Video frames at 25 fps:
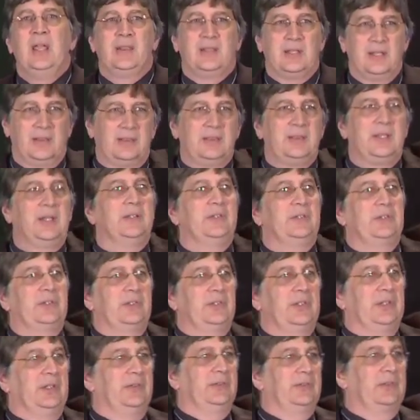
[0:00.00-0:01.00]
that
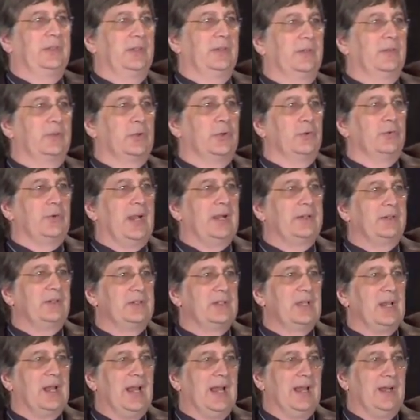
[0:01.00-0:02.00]
this is the
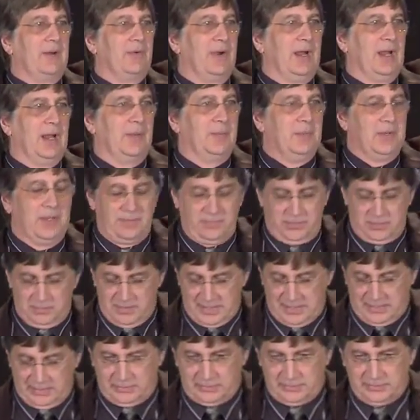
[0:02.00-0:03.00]
correct diagram of the
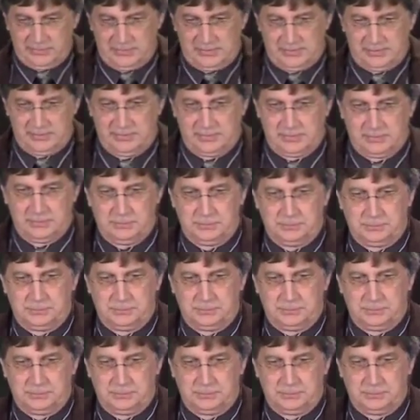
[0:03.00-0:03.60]
medical system.